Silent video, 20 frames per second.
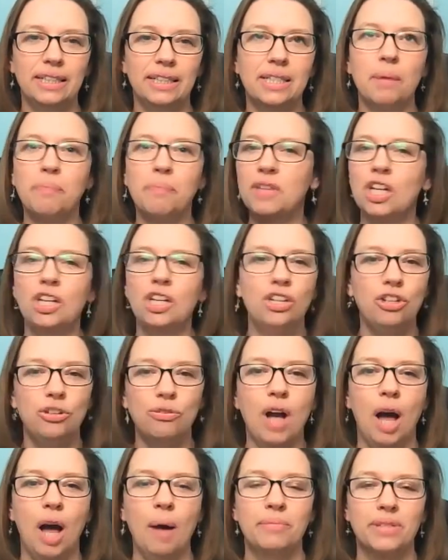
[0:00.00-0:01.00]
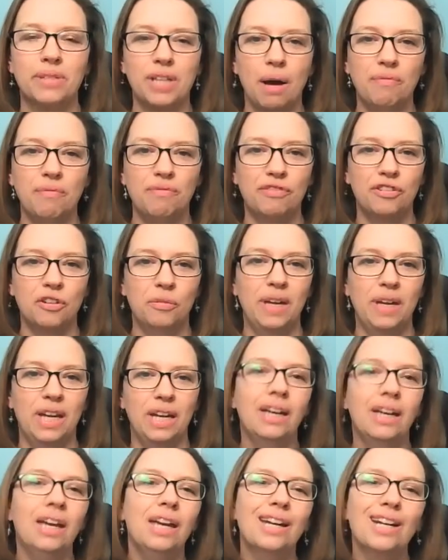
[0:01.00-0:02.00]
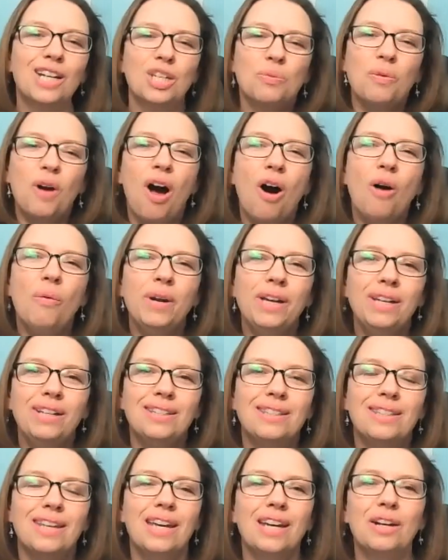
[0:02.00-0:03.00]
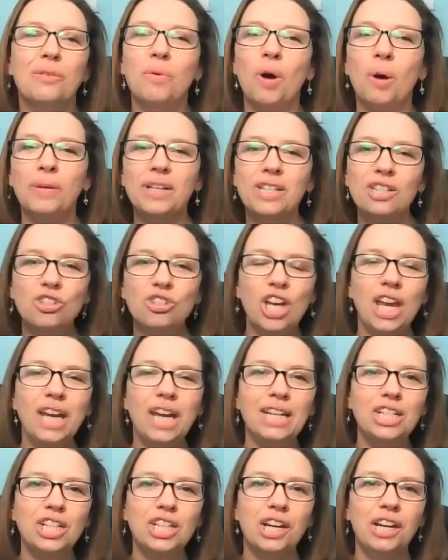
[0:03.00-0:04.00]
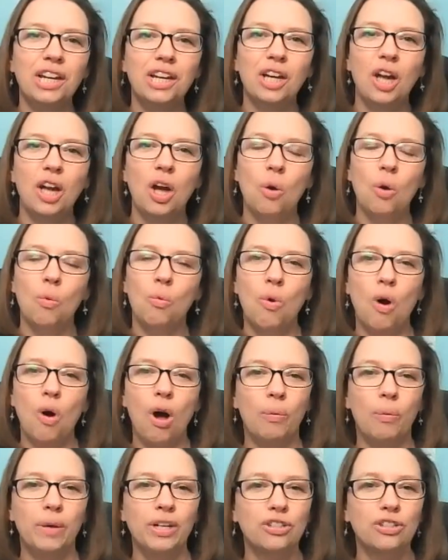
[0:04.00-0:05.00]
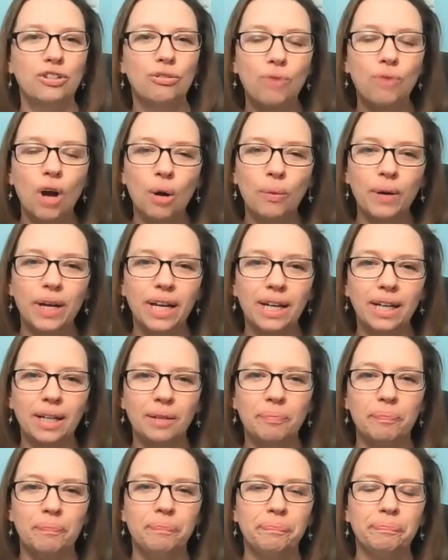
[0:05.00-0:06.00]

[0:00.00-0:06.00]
something new comes up for me because we're always changing. We're always growing.